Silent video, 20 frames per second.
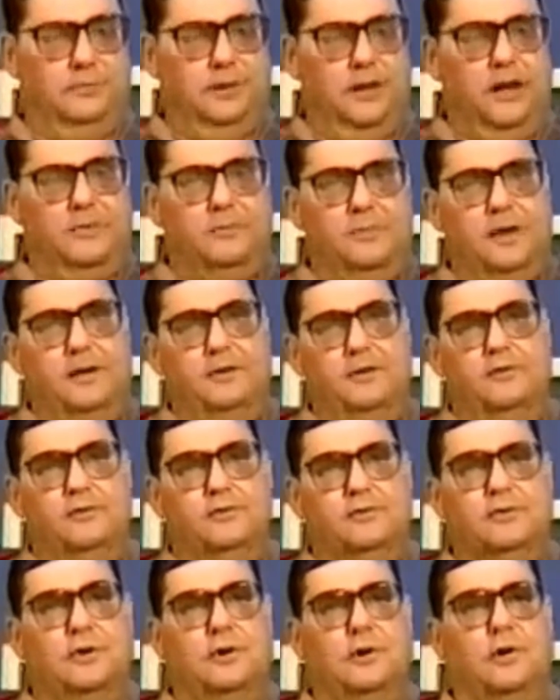black man
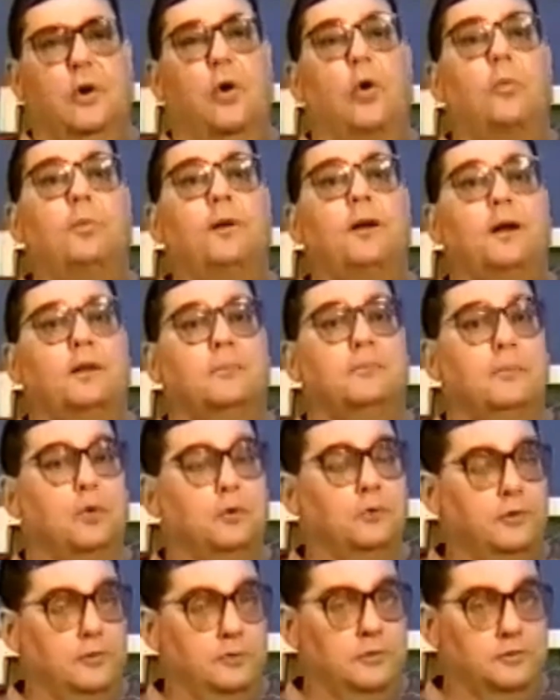you saw opening
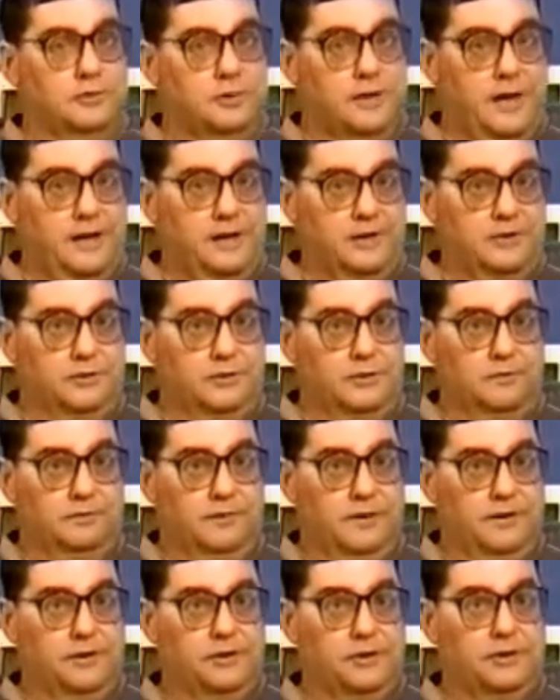both of those national
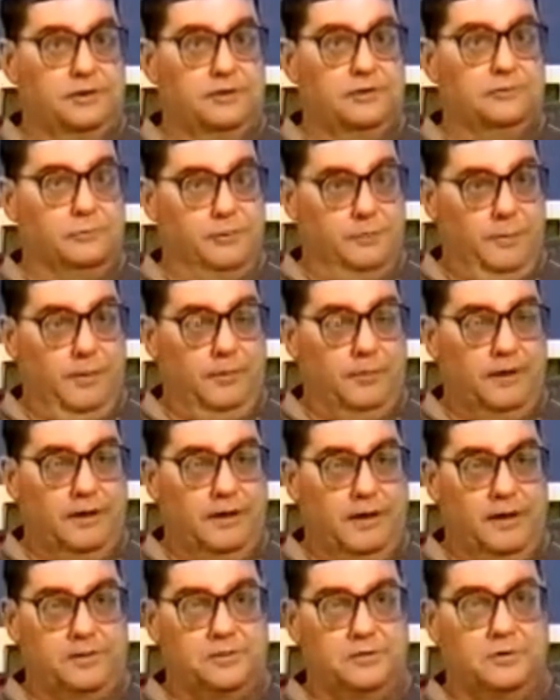conventions, the
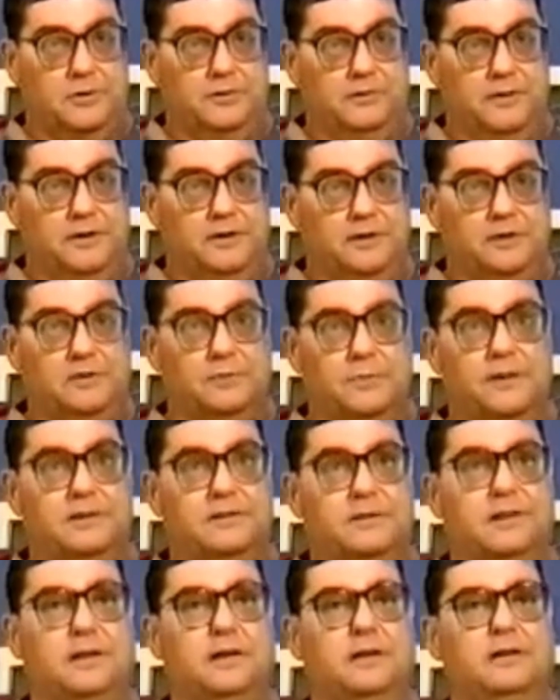Republican National Conventions, by
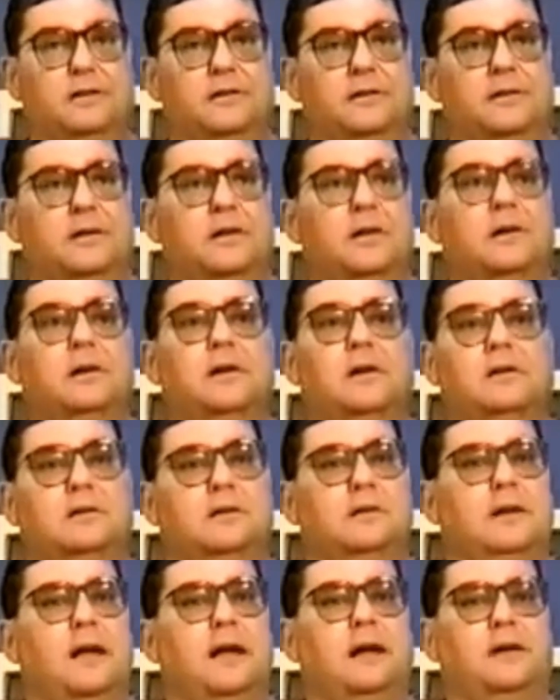singing the
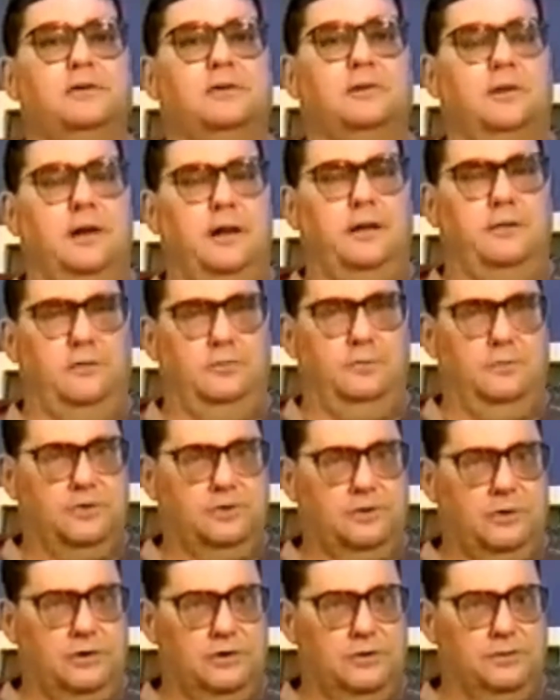national anthem, the
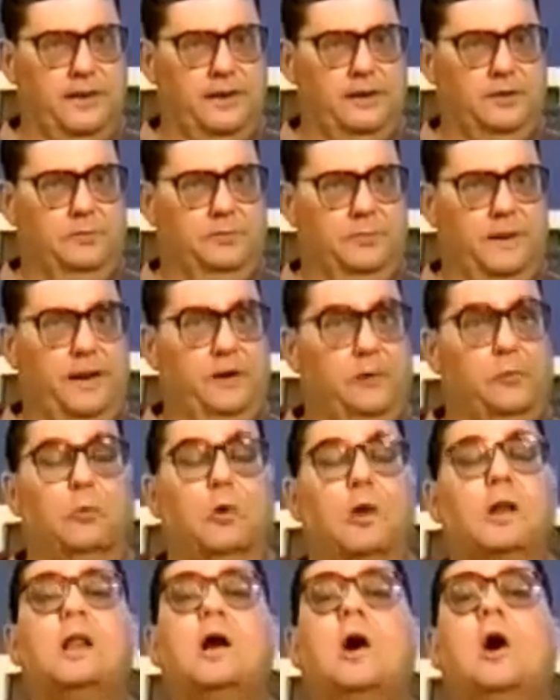Star-Spangled Banner.
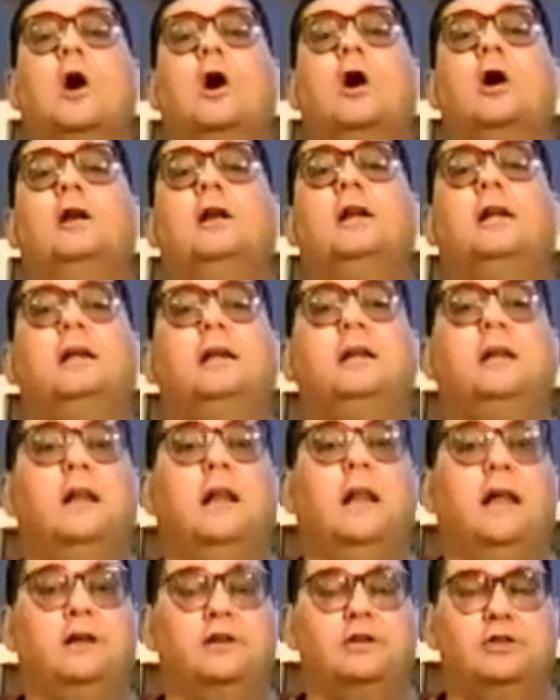Well, on
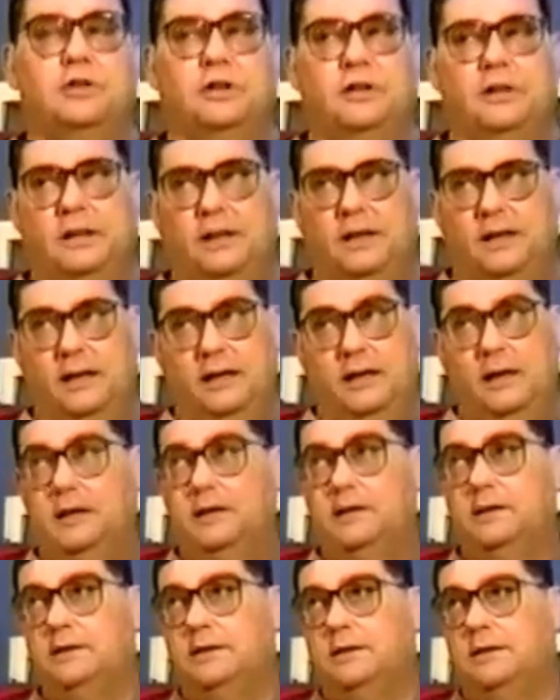Election Day,
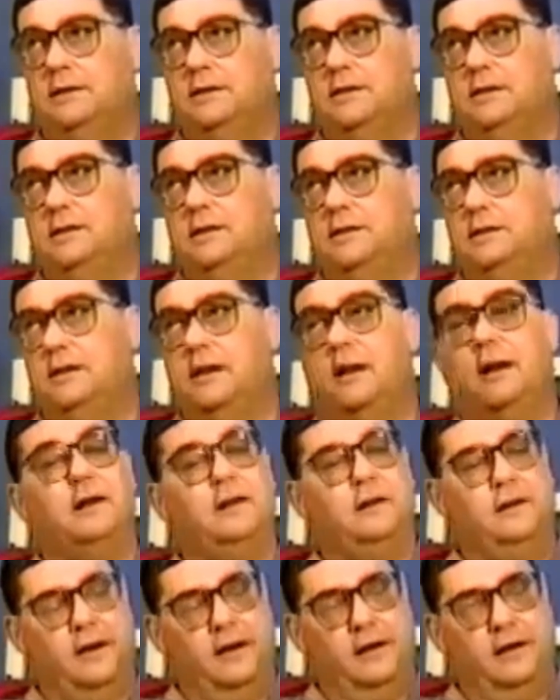
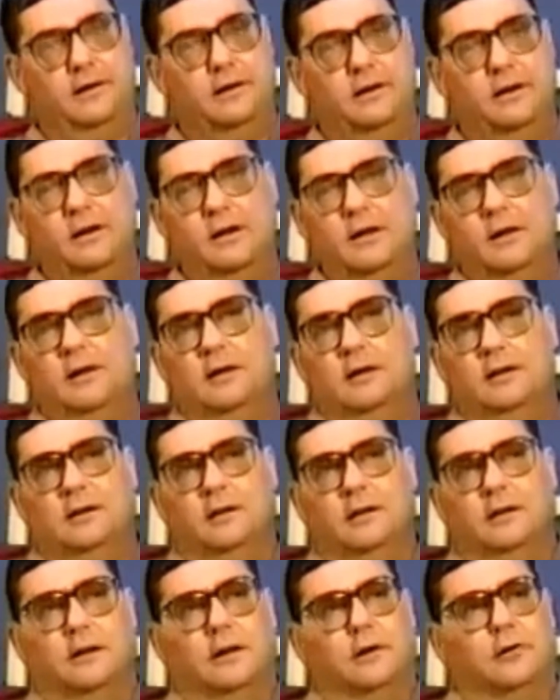1988,
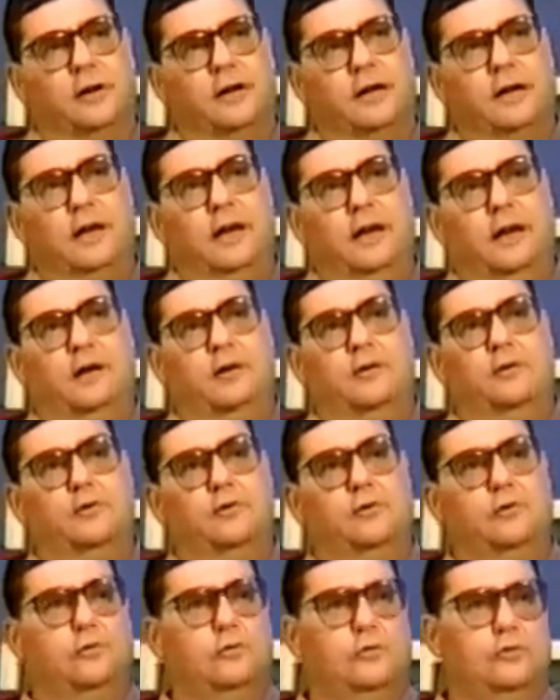Larry King,
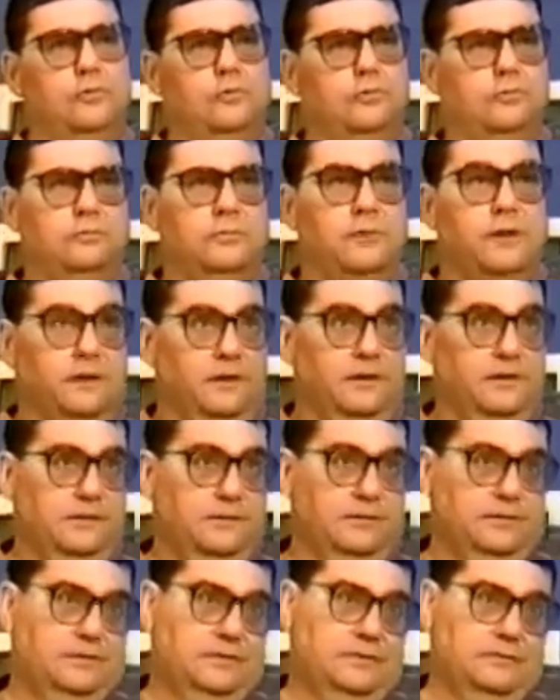who in
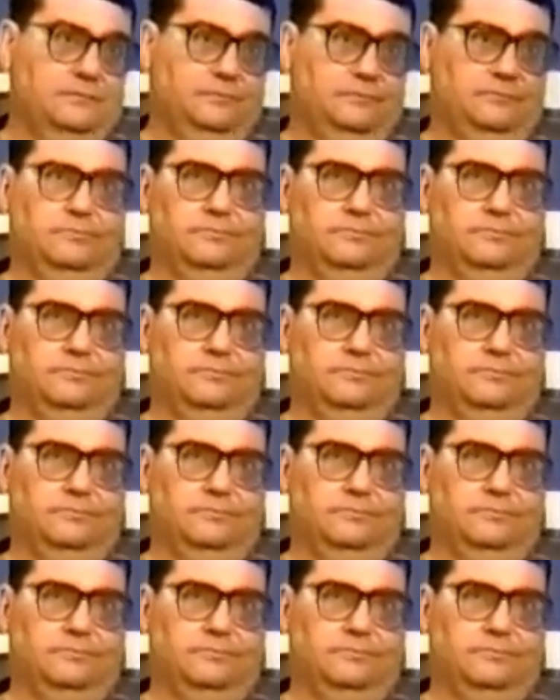his